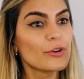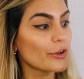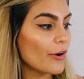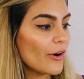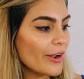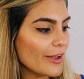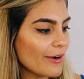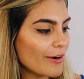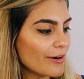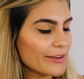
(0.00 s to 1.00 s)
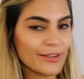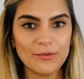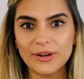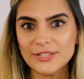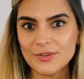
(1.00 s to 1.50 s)
Full color, the
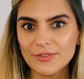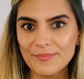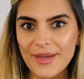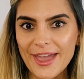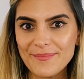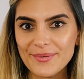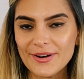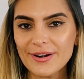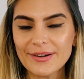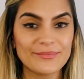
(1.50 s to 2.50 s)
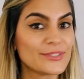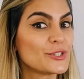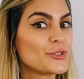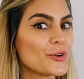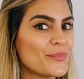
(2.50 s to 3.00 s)
quality of the paper,
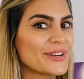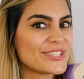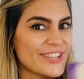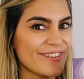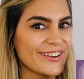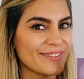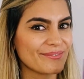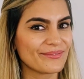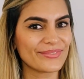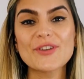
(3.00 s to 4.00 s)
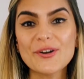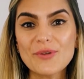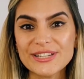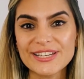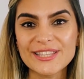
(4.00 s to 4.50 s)
súper chévere. If
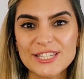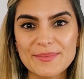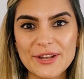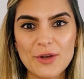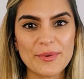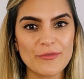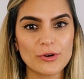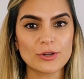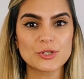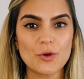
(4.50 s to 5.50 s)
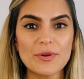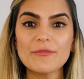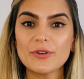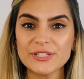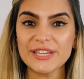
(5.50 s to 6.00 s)
you're watching this video before
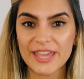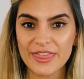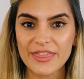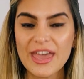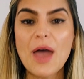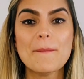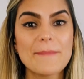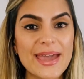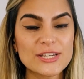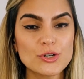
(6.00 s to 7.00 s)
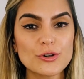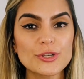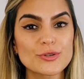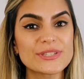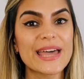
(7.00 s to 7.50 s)
October 14th, make sure
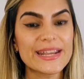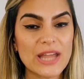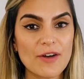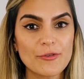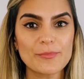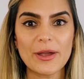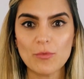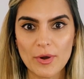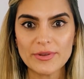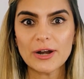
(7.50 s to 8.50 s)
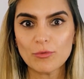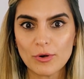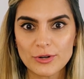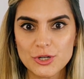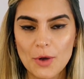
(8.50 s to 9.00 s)
you sign up for my webinar
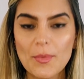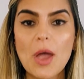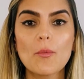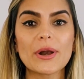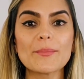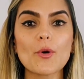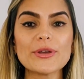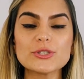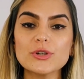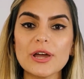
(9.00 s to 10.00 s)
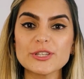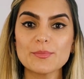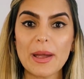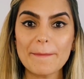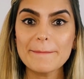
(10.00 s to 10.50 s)
workshop where I'm going to
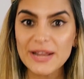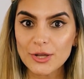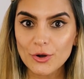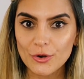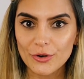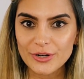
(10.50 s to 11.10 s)
launch my video